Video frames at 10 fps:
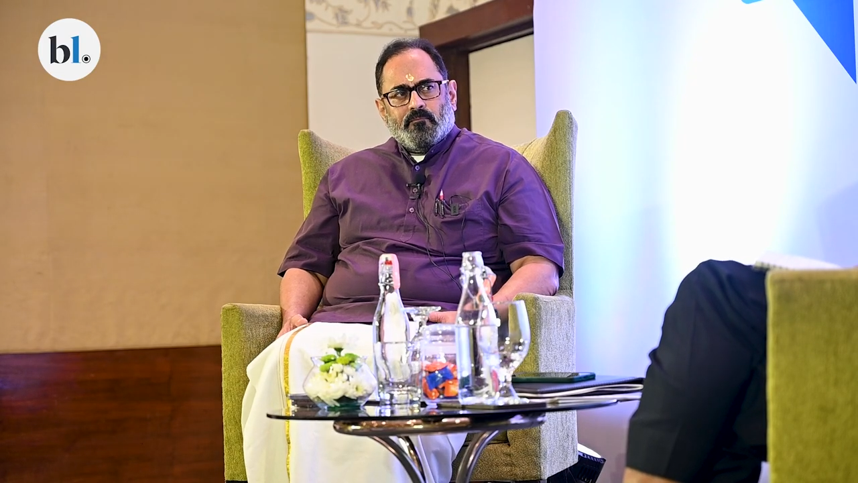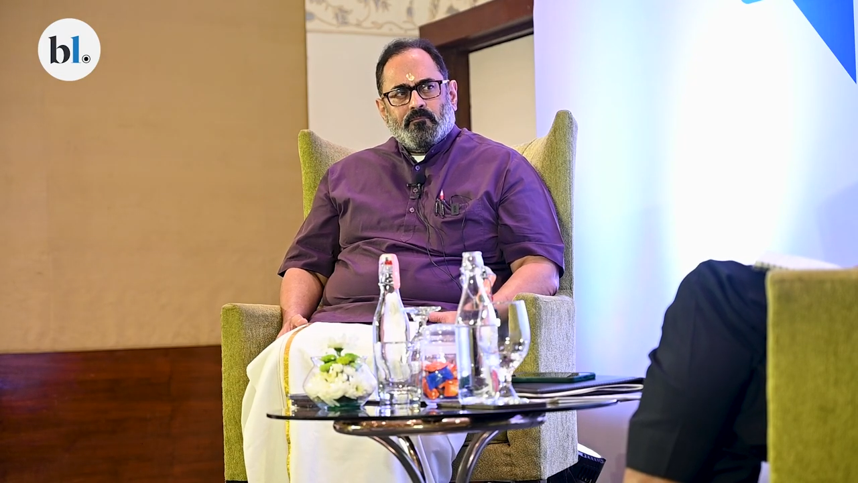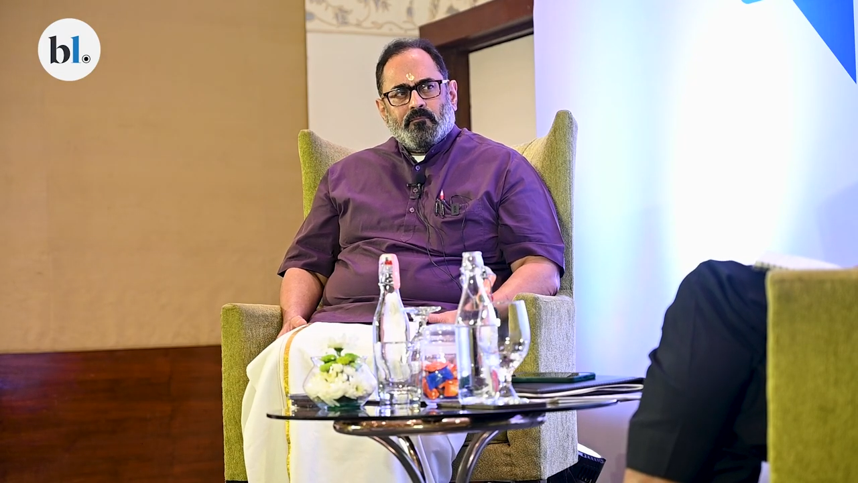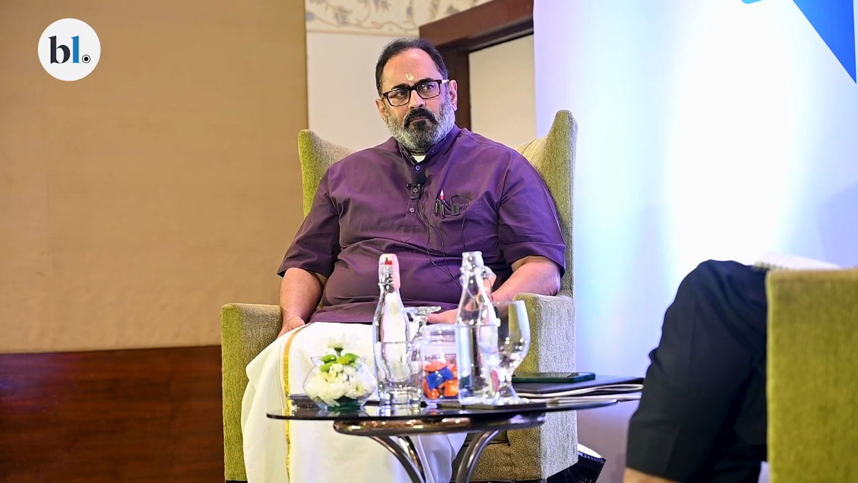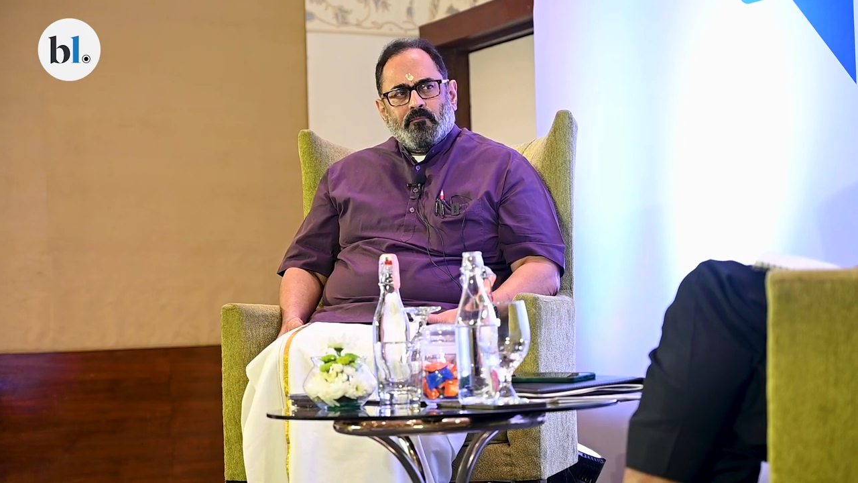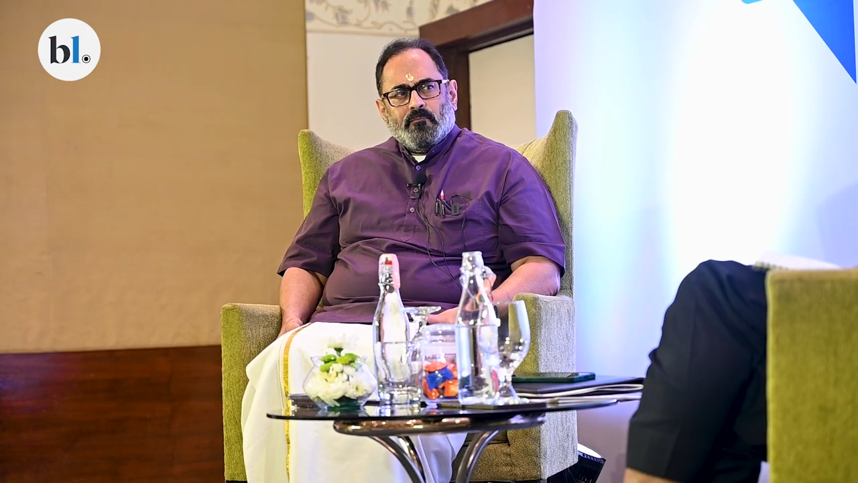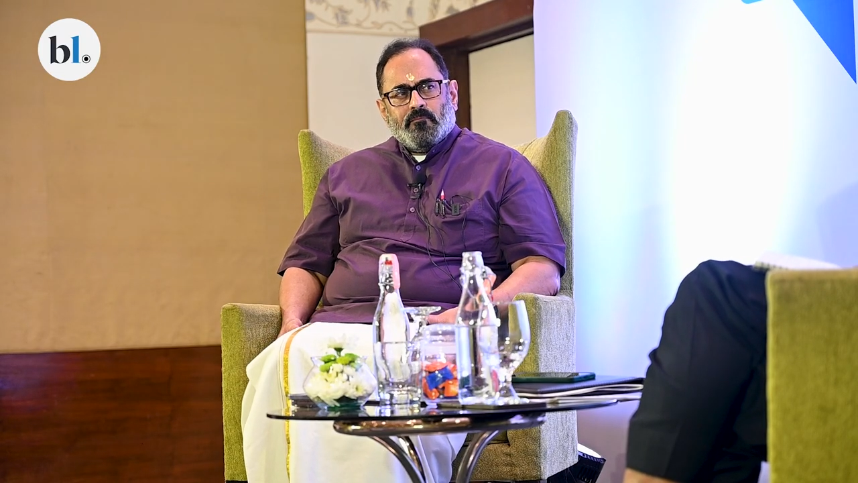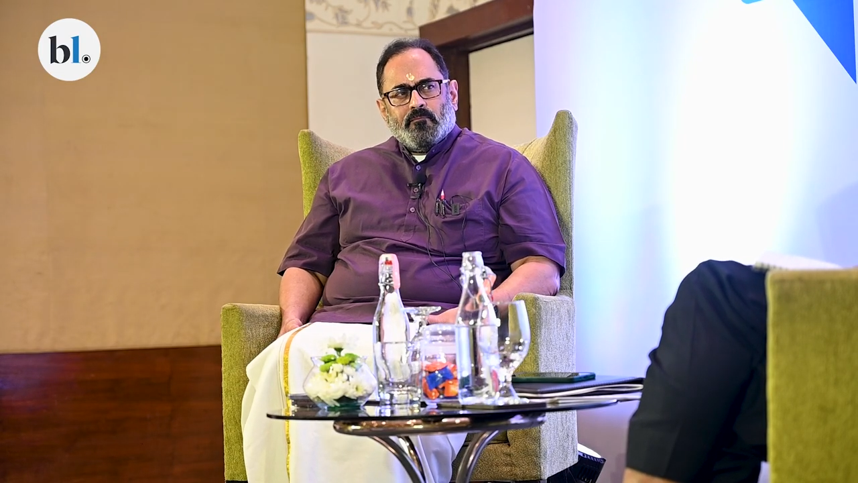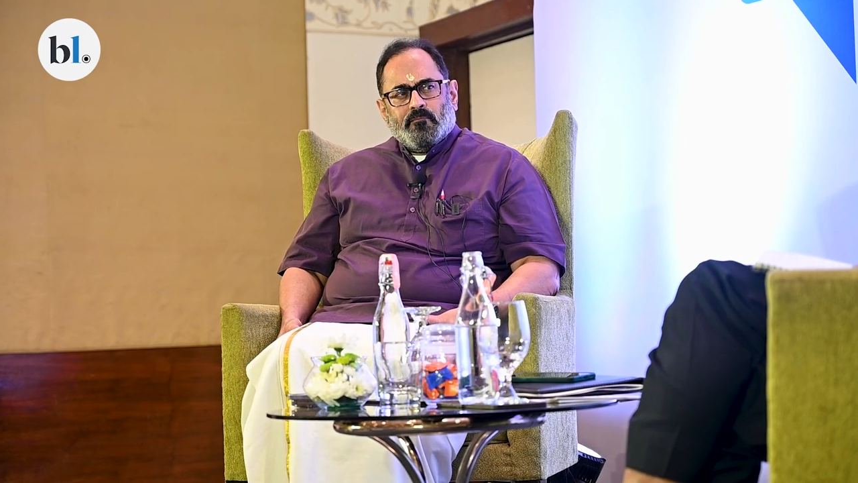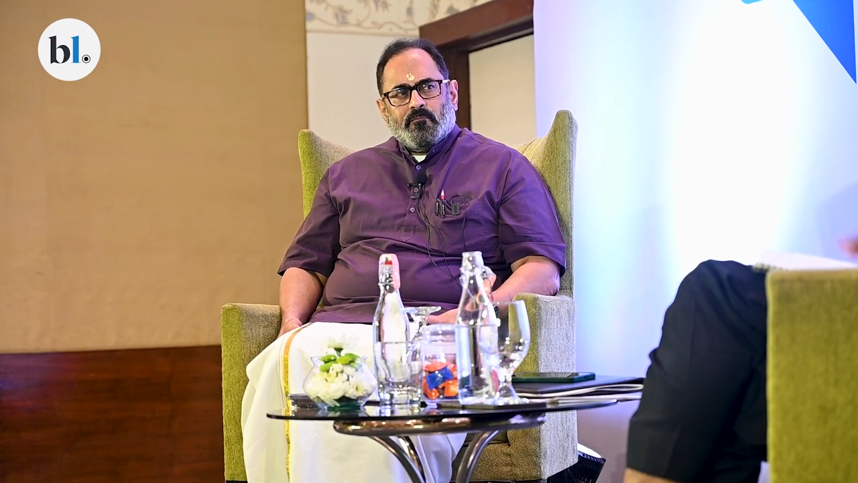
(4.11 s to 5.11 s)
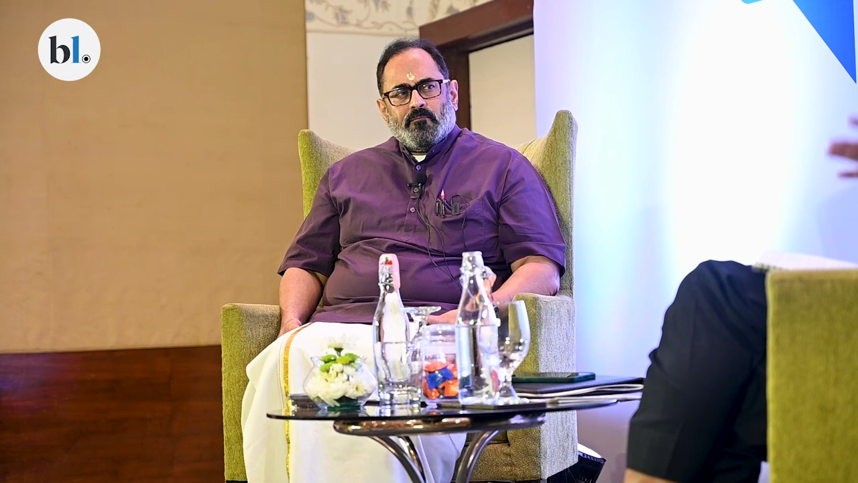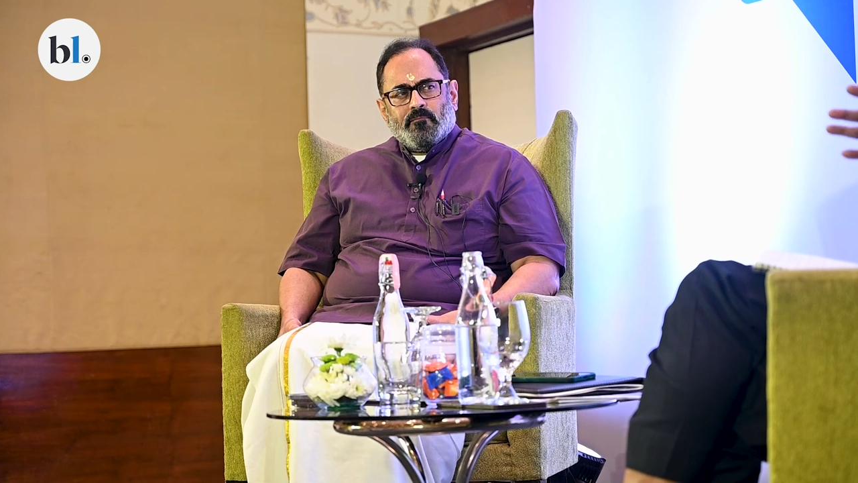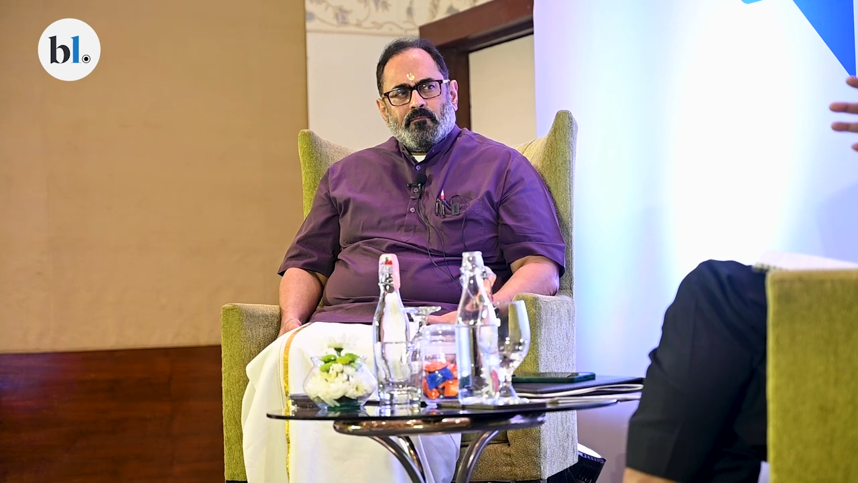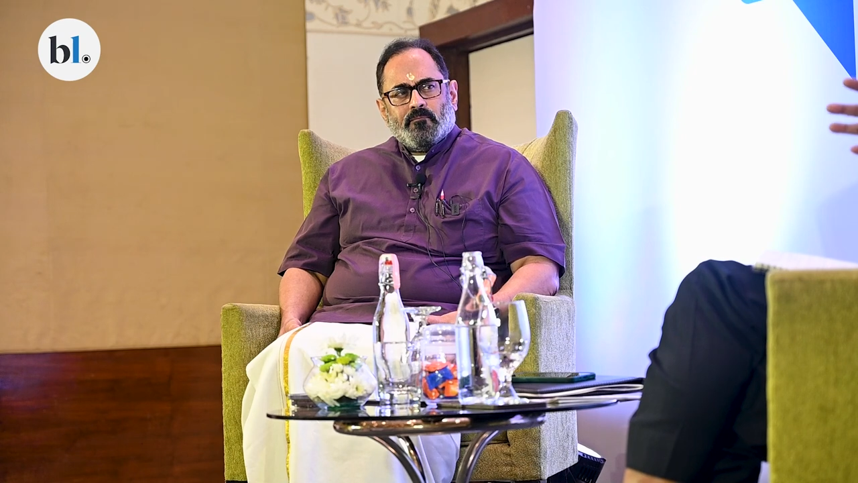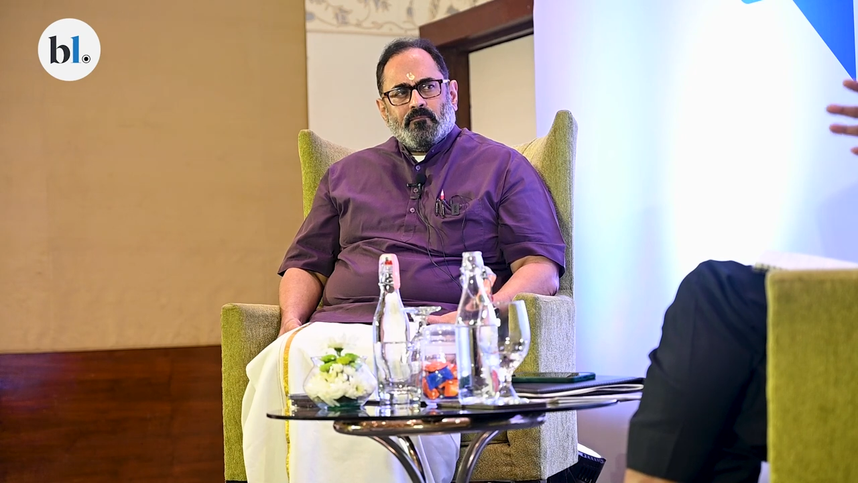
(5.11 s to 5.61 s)
The data
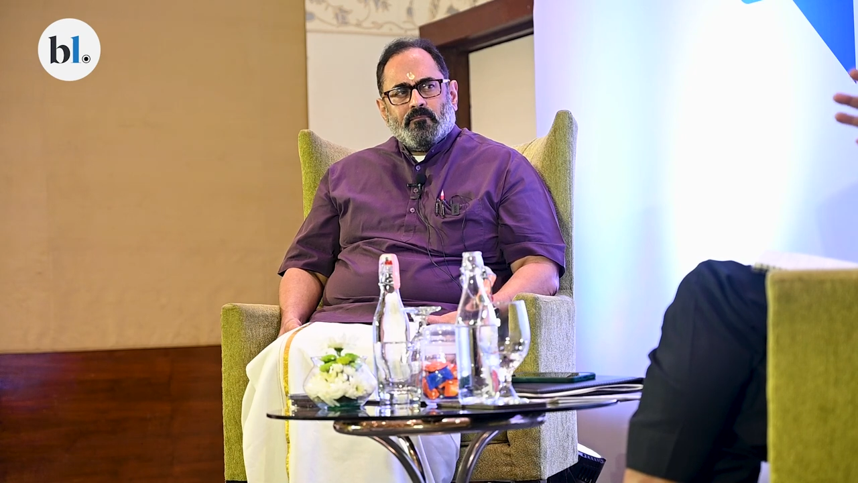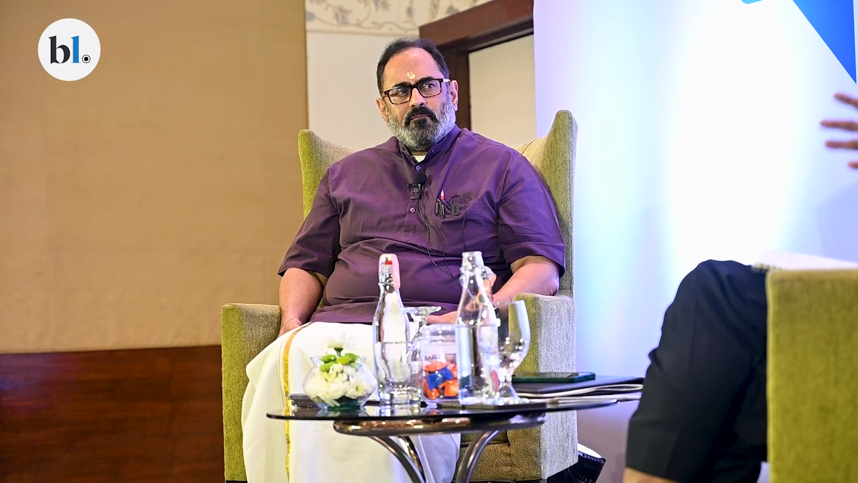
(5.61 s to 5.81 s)
protection